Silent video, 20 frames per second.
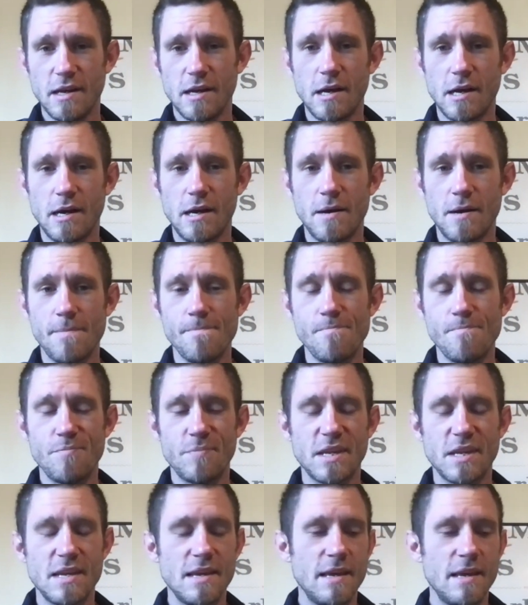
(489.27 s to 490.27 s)
um,
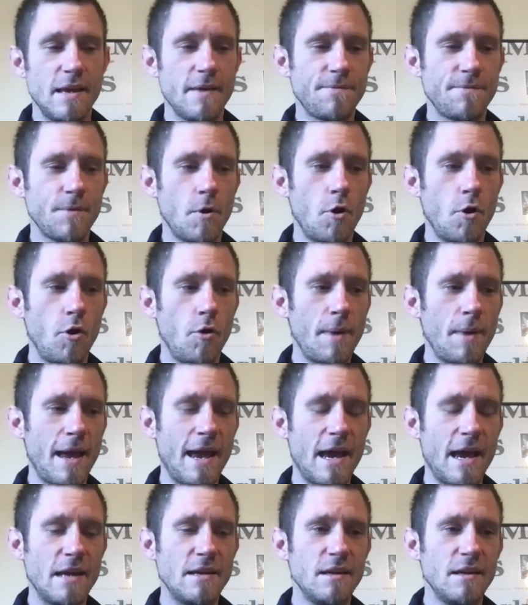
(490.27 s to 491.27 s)
if the home
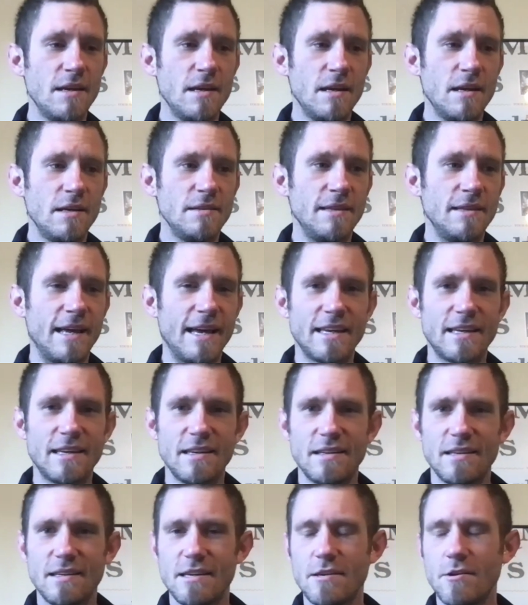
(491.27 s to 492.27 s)
had
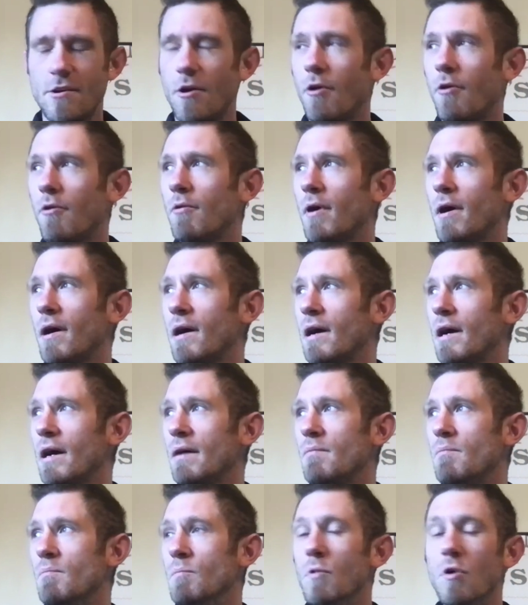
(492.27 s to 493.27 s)
like
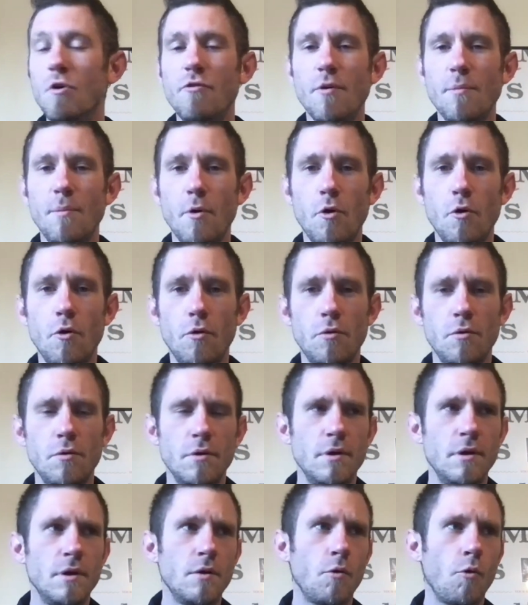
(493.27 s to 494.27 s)

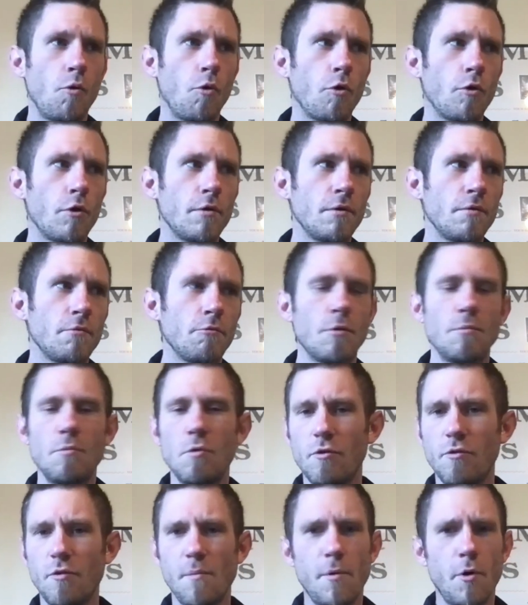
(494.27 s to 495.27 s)
movable or
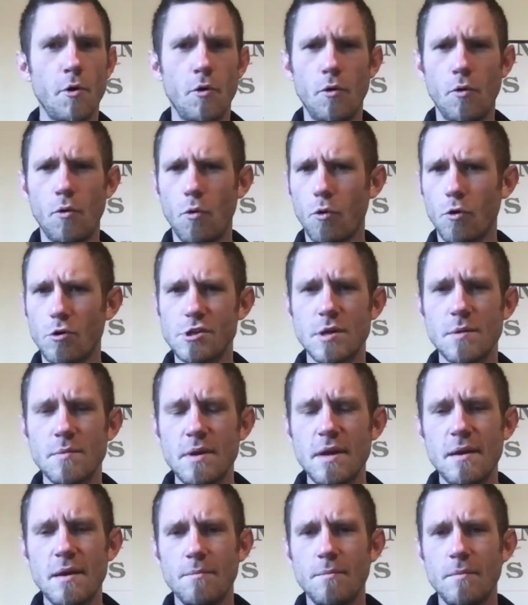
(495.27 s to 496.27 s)
removable or some,